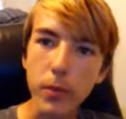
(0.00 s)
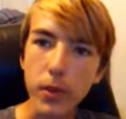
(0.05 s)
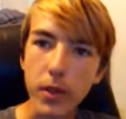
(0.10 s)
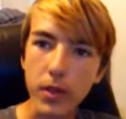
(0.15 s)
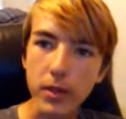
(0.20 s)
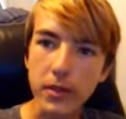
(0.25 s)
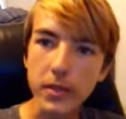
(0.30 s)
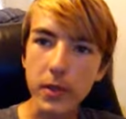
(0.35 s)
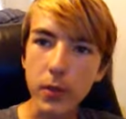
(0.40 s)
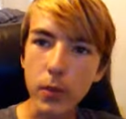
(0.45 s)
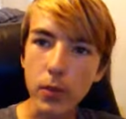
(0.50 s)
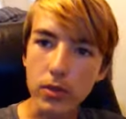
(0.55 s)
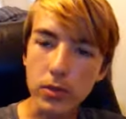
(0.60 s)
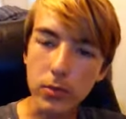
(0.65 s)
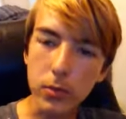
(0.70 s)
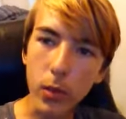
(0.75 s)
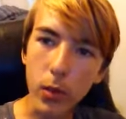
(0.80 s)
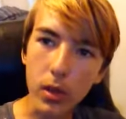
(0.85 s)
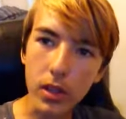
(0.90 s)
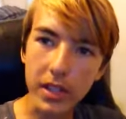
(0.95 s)
person
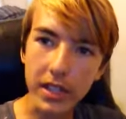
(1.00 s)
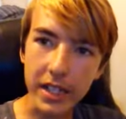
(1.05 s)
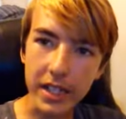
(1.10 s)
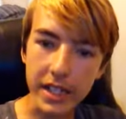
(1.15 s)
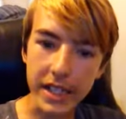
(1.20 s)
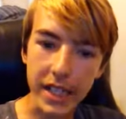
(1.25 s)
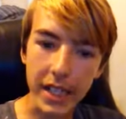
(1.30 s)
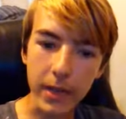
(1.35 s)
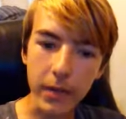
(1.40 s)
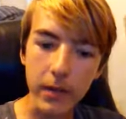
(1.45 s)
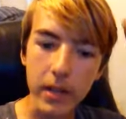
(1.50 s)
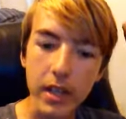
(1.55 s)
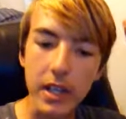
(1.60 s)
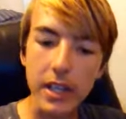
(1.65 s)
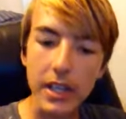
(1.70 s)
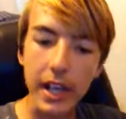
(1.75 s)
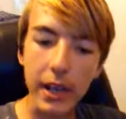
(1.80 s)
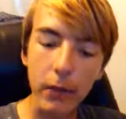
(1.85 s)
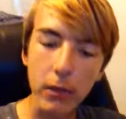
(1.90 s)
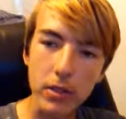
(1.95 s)
was bullying them.
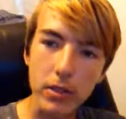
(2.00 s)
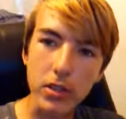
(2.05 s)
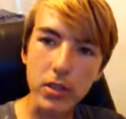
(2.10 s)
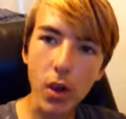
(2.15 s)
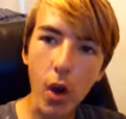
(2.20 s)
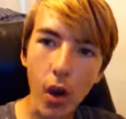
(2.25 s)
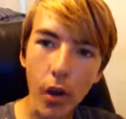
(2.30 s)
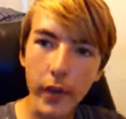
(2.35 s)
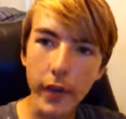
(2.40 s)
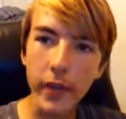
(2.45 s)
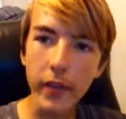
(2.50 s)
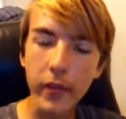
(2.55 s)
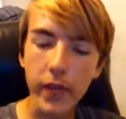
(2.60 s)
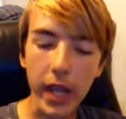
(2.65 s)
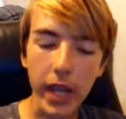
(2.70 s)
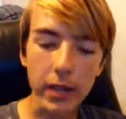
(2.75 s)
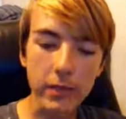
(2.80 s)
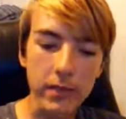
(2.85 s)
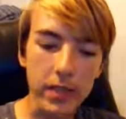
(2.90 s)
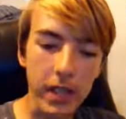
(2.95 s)
They was calling them
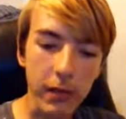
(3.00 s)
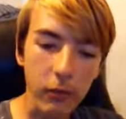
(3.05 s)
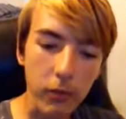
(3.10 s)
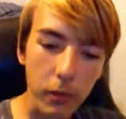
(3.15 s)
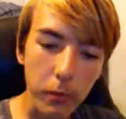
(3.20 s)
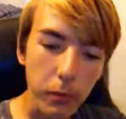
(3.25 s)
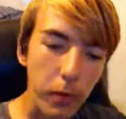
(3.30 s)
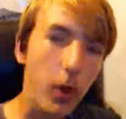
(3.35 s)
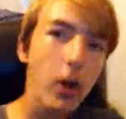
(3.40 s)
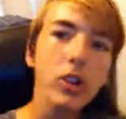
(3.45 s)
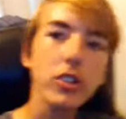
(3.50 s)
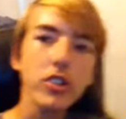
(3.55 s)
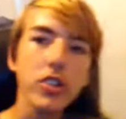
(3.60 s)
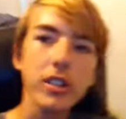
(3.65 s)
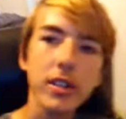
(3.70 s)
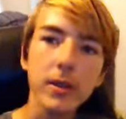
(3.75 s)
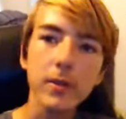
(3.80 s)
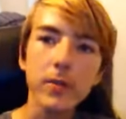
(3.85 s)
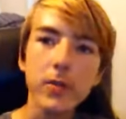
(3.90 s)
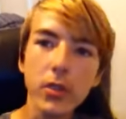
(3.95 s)
names. They were
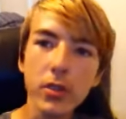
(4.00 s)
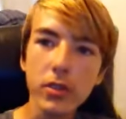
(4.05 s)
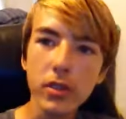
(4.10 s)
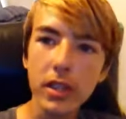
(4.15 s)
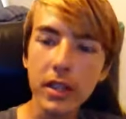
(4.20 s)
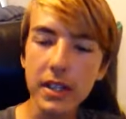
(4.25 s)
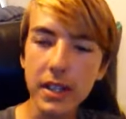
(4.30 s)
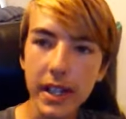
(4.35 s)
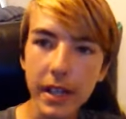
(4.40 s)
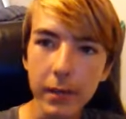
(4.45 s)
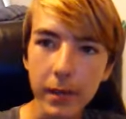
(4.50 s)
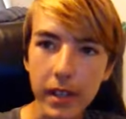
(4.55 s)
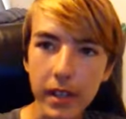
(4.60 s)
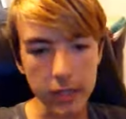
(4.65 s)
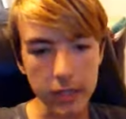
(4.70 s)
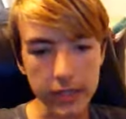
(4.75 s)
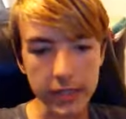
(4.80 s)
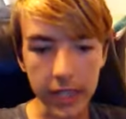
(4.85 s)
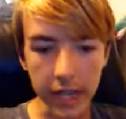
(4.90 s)
pushing them to the limit.